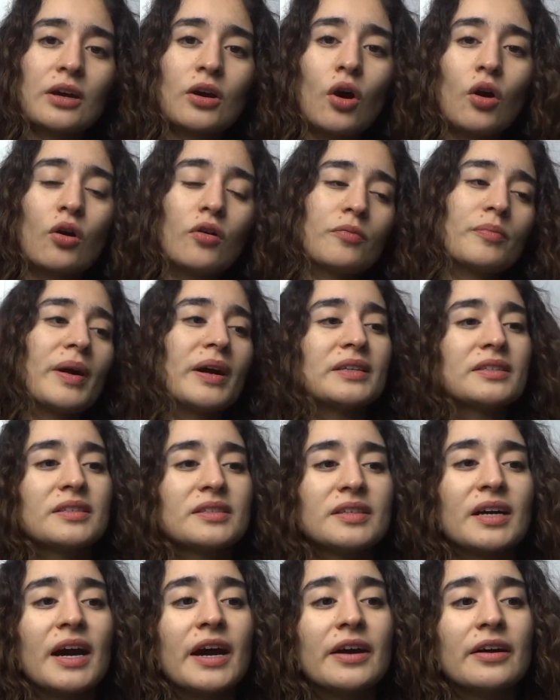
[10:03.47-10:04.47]
go of my
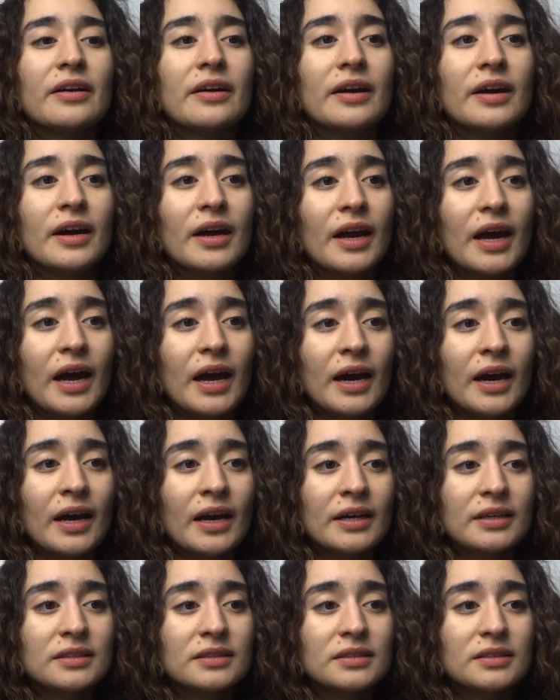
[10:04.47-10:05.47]
desire
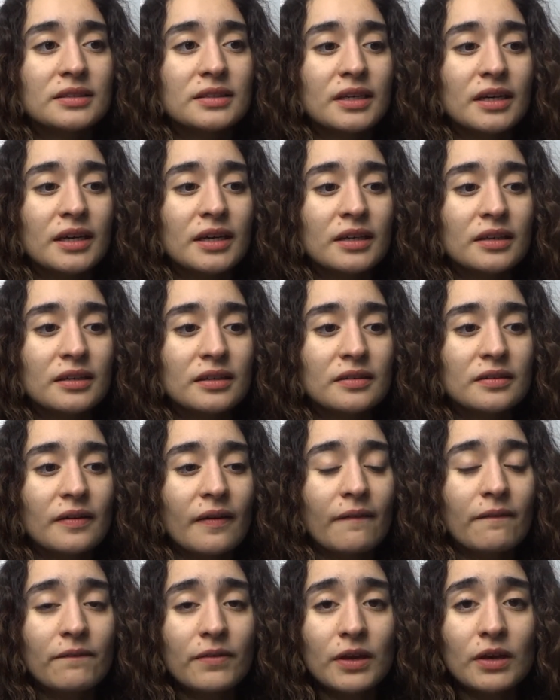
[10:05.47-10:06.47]
and it
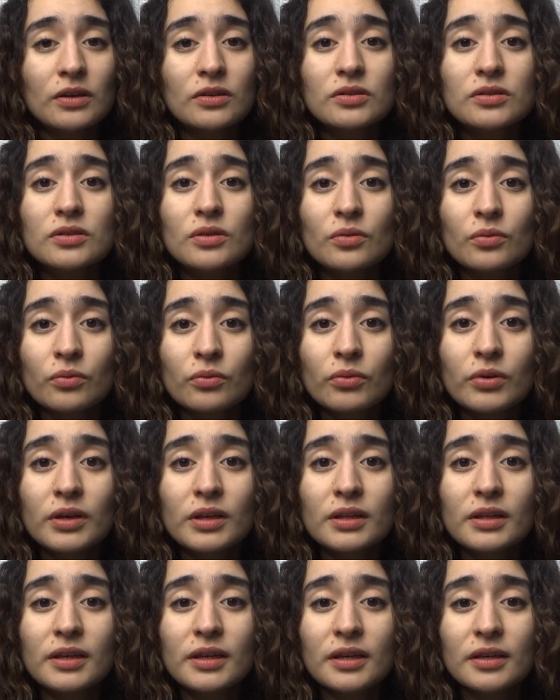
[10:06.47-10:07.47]
feels
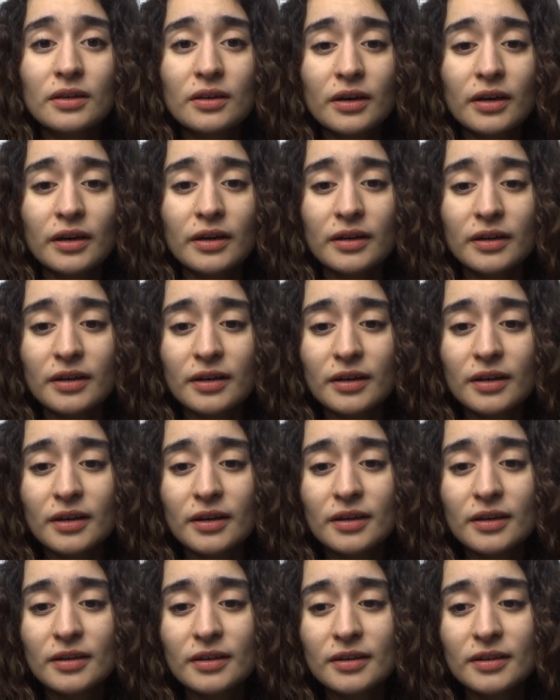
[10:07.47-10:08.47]
really good.
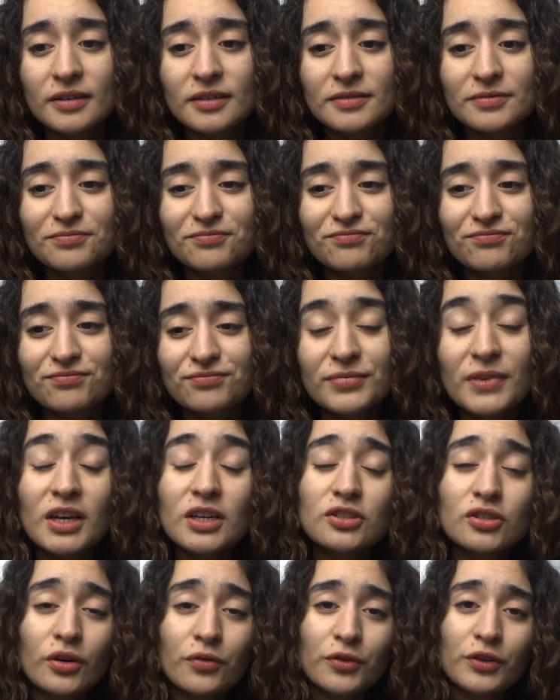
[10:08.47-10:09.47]

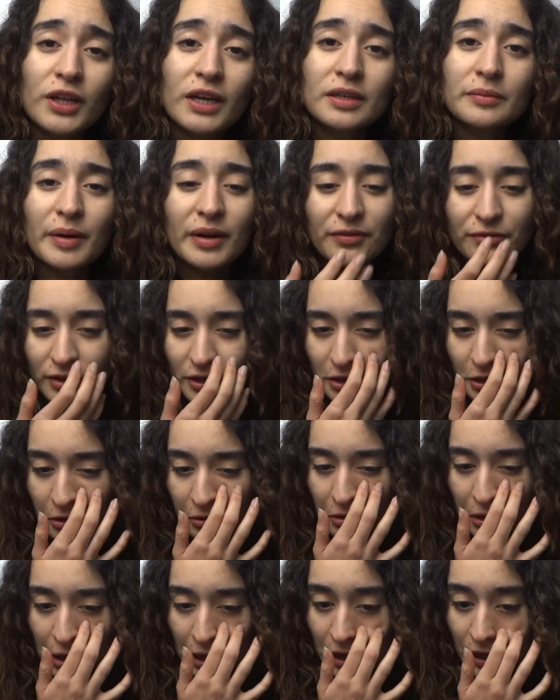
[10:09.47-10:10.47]
So if you liked my video,
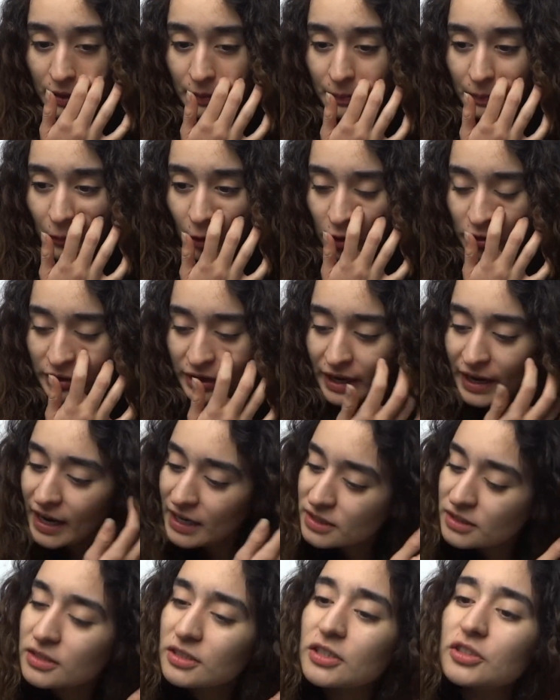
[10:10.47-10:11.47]
all that I
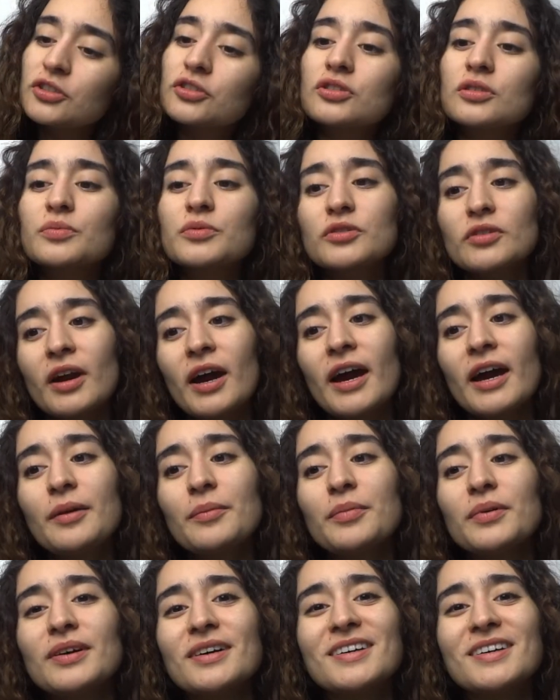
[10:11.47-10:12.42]
ask is that you subscribe,